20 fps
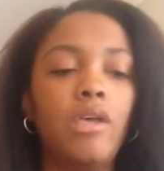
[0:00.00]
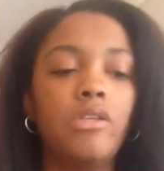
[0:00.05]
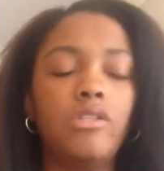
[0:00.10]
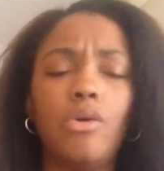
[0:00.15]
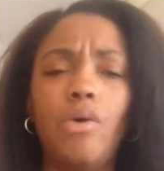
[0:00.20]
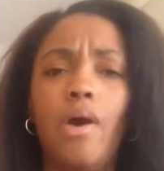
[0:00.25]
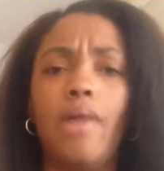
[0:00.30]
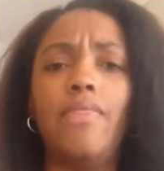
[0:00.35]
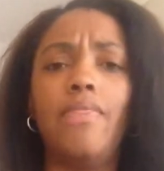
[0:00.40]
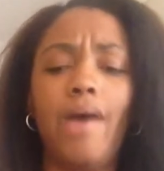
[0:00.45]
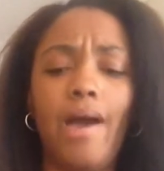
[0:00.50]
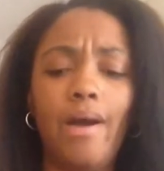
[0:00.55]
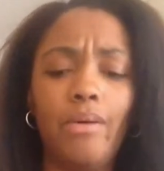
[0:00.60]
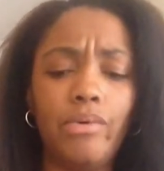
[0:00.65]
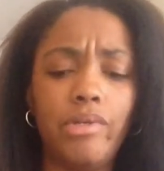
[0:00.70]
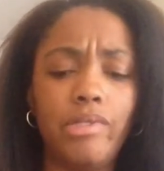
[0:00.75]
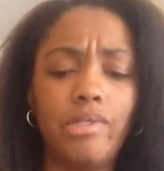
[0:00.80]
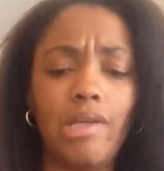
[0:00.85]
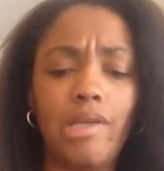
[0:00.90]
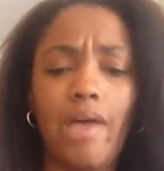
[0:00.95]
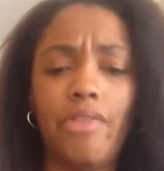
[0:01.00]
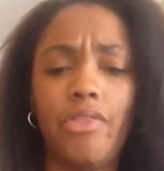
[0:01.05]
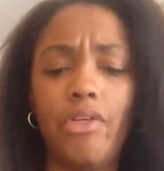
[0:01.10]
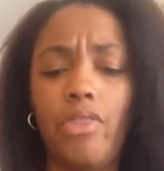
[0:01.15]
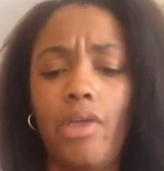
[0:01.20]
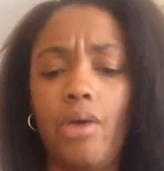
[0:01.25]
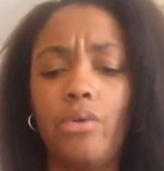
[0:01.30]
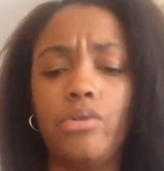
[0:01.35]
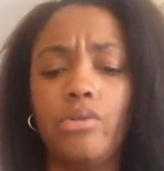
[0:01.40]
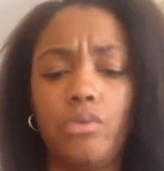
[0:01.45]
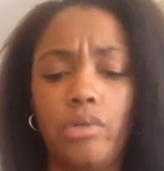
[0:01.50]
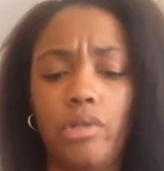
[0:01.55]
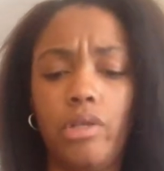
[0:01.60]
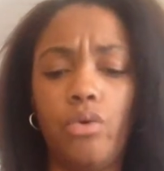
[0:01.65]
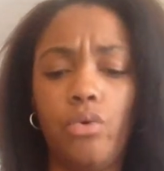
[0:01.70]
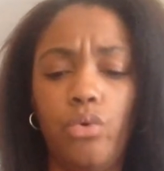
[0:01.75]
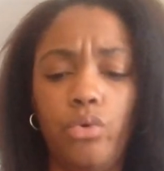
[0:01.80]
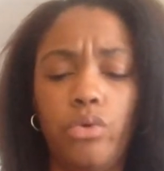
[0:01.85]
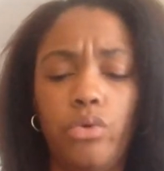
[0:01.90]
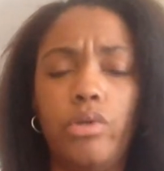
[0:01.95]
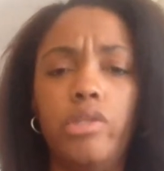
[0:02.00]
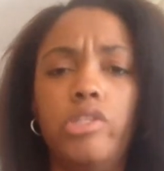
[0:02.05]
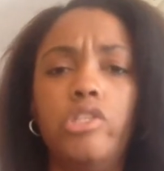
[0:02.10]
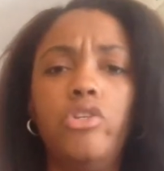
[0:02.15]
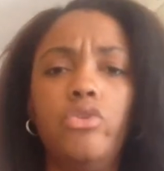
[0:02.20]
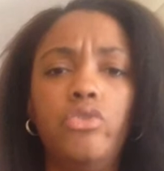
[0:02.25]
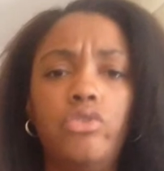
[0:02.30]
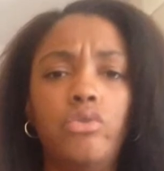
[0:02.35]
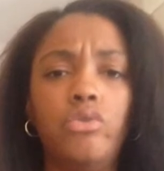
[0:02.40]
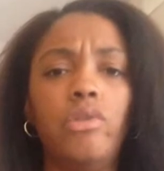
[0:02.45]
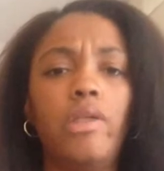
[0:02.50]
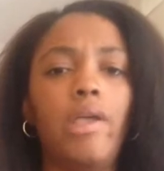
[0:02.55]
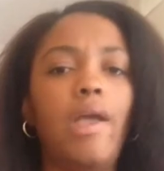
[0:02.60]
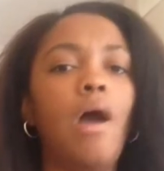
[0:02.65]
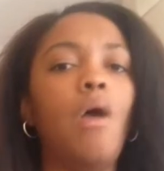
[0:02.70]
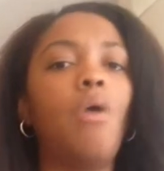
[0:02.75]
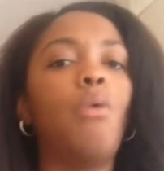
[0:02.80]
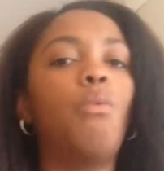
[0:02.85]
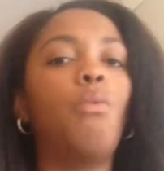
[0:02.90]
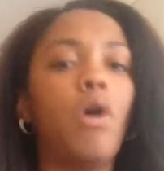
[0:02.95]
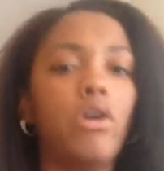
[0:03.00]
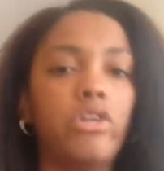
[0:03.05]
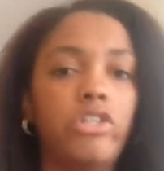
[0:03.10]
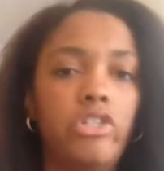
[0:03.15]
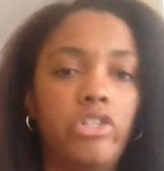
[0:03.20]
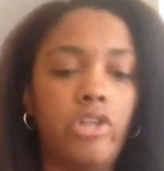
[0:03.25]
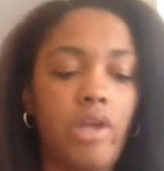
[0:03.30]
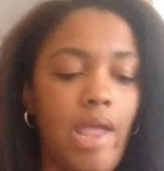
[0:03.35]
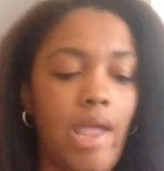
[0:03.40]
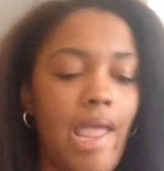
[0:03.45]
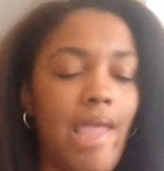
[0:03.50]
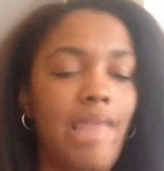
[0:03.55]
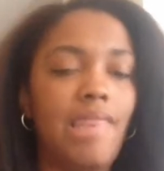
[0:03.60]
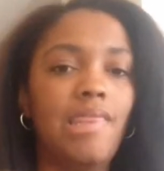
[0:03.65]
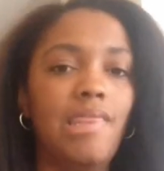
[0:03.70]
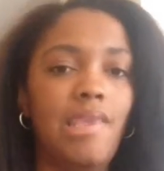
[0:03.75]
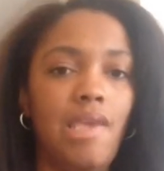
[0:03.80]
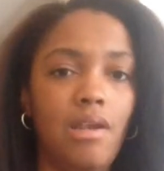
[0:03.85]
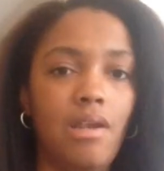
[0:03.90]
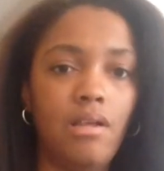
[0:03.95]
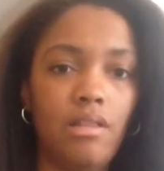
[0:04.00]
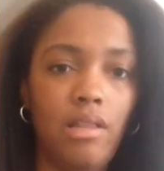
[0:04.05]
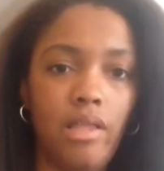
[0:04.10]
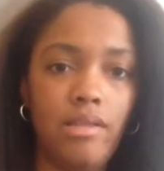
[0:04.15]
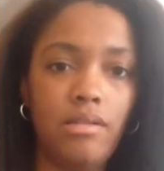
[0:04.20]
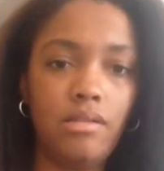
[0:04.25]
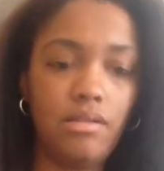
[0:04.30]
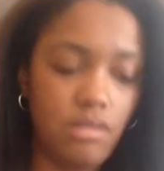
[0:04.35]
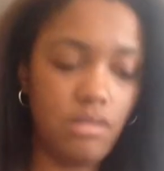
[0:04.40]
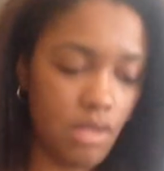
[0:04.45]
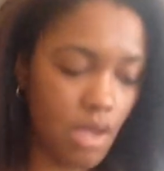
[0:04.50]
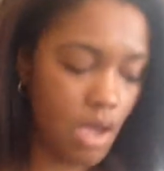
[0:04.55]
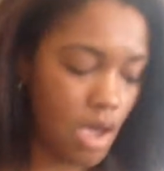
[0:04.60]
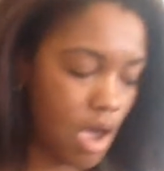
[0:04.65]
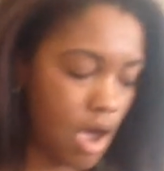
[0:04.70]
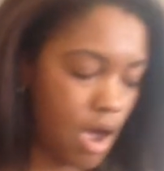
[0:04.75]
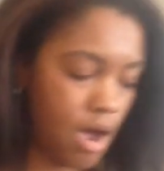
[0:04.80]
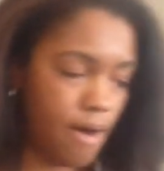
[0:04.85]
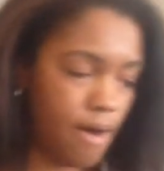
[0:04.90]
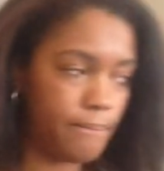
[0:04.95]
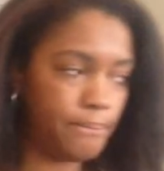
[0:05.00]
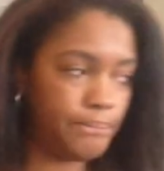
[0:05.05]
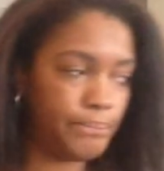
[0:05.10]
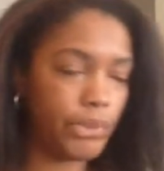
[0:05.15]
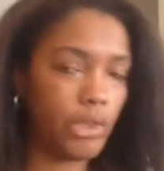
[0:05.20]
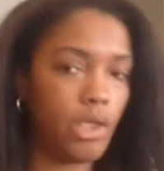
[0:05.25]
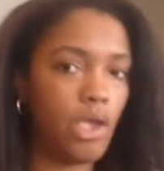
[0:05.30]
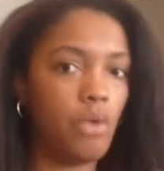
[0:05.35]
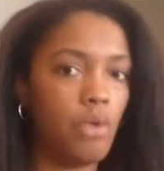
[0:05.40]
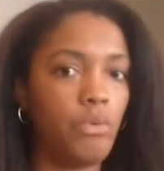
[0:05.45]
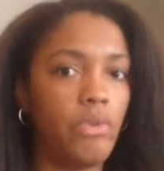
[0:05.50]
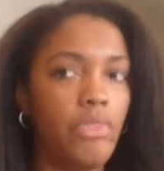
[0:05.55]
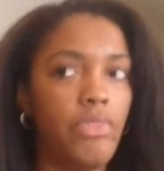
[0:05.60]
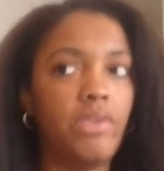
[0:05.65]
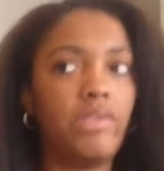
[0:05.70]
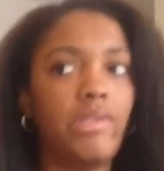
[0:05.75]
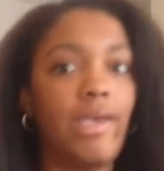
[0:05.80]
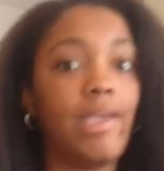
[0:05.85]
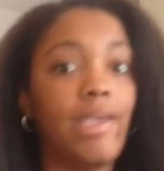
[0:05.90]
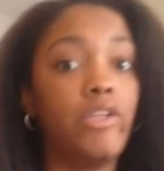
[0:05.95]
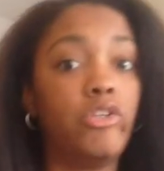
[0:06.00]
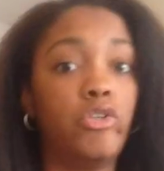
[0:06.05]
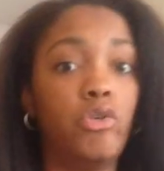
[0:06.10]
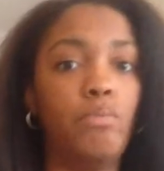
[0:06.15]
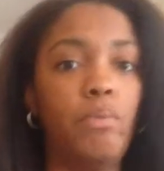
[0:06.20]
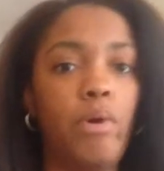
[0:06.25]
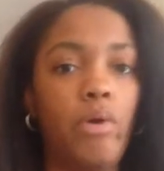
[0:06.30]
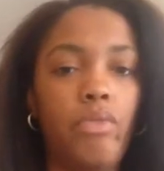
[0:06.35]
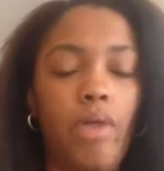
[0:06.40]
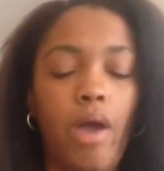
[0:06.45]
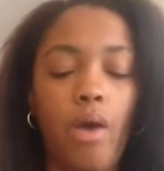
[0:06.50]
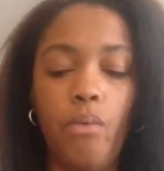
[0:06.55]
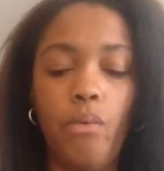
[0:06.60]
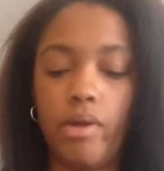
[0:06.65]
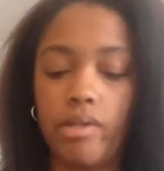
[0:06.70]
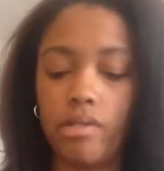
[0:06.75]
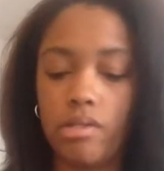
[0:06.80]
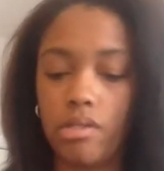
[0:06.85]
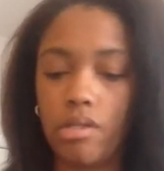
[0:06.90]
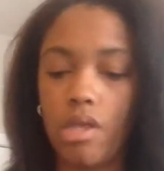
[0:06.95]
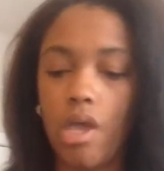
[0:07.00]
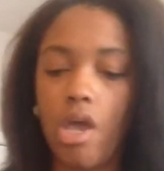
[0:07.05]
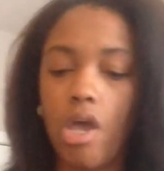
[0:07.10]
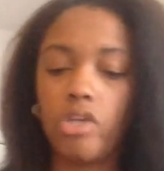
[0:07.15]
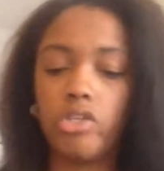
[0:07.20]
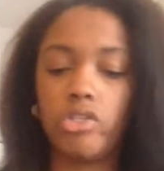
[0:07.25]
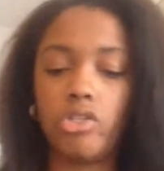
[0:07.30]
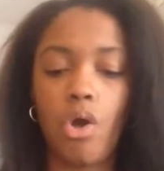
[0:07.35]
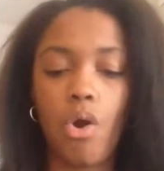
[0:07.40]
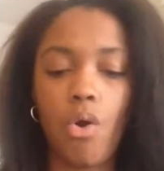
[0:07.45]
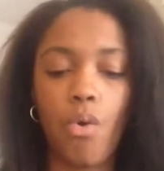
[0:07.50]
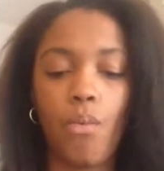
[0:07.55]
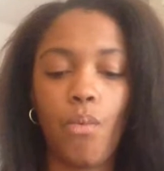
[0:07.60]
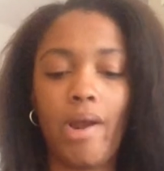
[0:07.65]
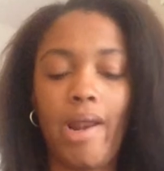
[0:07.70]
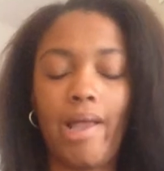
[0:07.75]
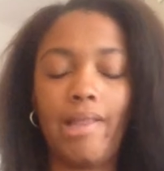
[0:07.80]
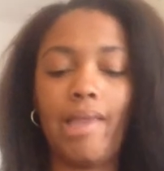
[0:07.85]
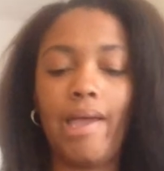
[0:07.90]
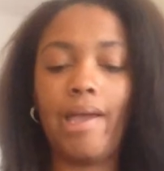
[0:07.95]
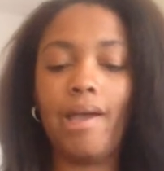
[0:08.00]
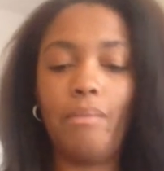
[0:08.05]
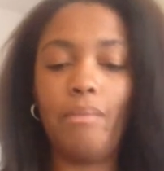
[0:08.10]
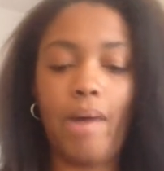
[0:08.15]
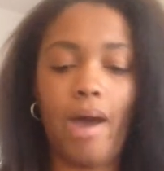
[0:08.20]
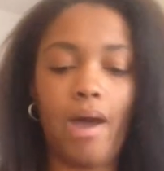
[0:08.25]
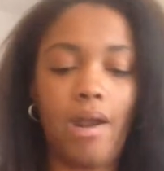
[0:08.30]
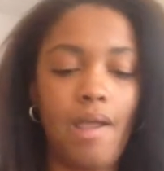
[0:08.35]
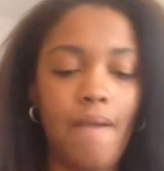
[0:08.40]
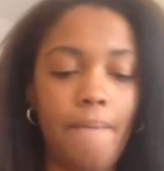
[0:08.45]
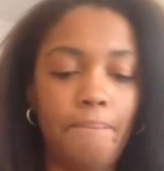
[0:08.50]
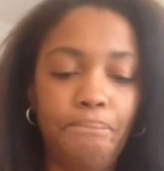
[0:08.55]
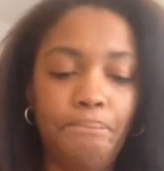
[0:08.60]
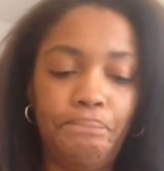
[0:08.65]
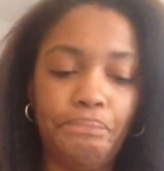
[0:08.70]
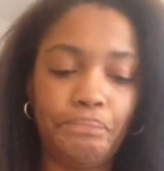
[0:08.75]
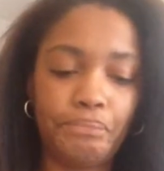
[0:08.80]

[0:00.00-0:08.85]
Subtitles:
So I thought that was really cool, because usually I'll wash and then cleanse. And with this I can do both at once. So what I like about it